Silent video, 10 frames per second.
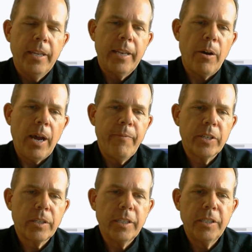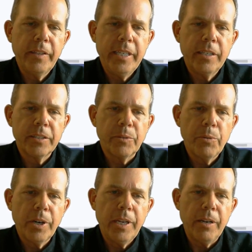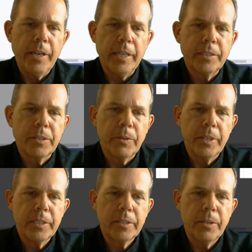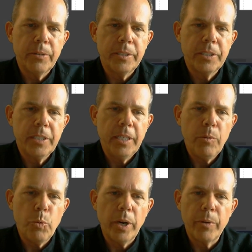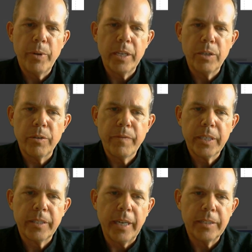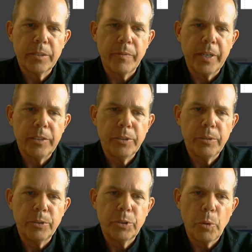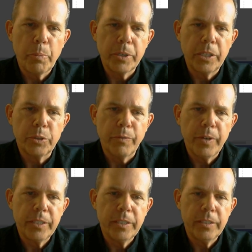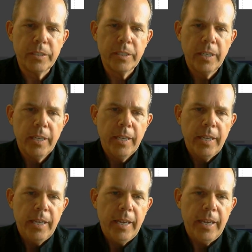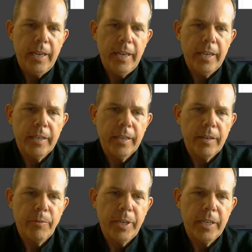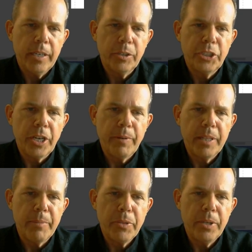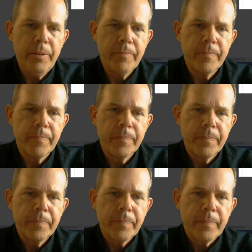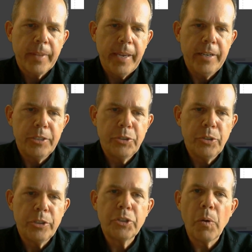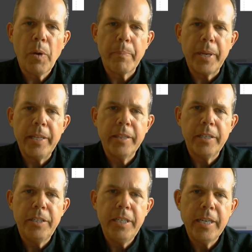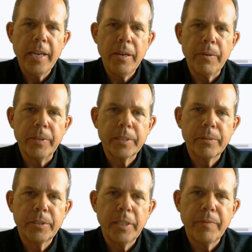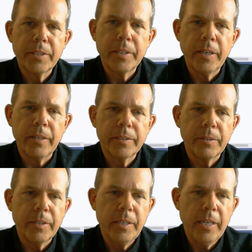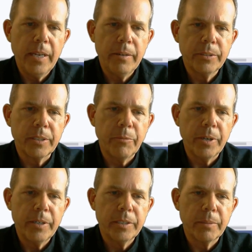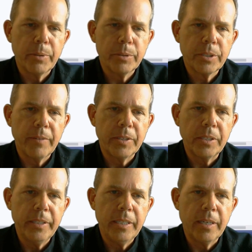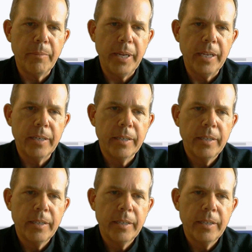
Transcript: Now, obviously delete doesn't work here yet, so let's go and see what we can do to fix that. So if I choose show potential fixes, and uh, we can generate the method, and it should show up in the DAO. Let's go see if it's there. So the DAO somewhere is supposed to have a delete command.